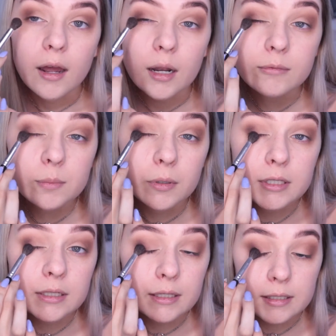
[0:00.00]
And I'm just
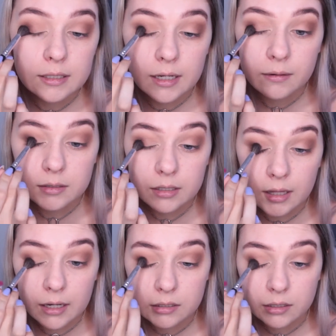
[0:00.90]
putting this nearer to the
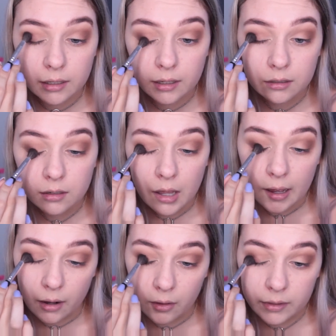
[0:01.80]
lash line
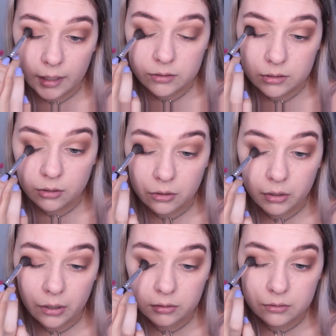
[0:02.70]
on the outer
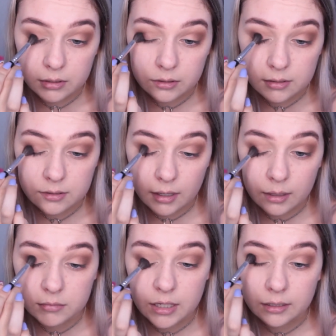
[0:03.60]
corner using the
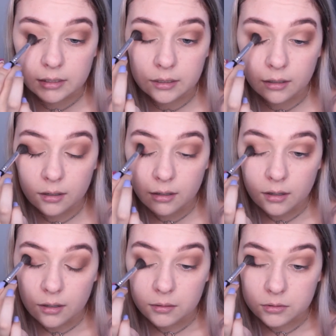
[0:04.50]
same technique.
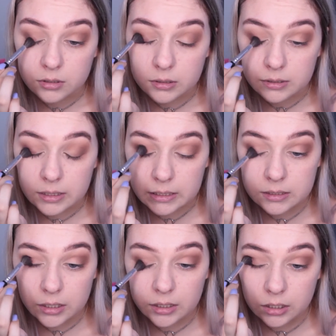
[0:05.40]
Just using
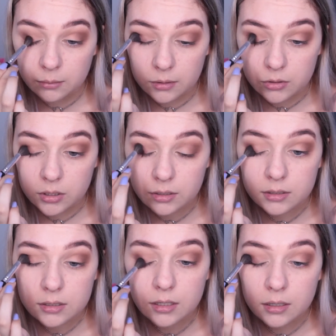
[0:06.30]
circular
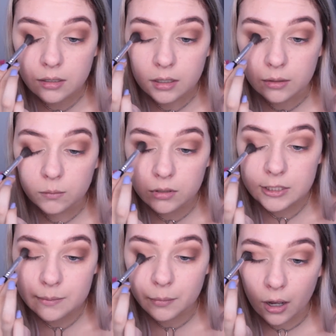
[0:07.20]
motions in one
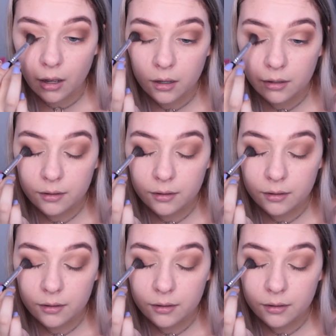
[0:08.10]
spot,